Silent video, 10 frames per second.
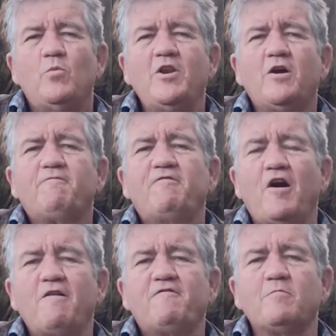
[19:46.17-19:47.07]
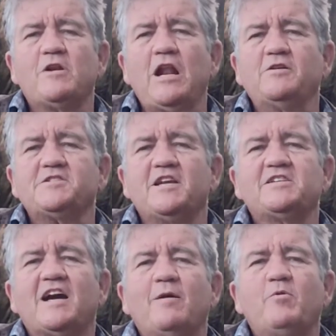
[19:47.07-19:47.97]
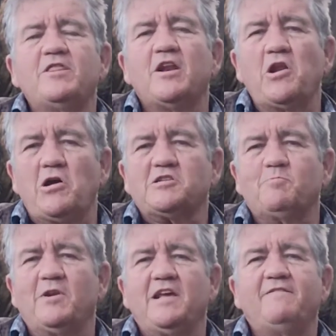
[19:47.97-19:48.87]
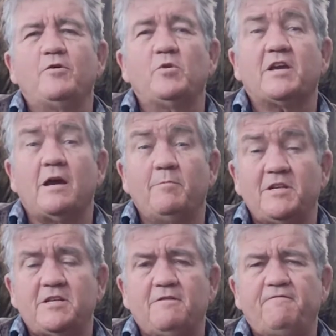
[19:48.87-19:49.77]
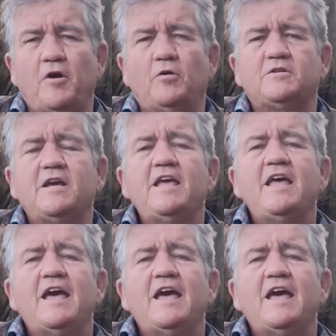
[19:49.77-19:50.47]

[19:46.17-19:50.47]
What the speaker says: We're not far from closing time when the last believer will come into the fold,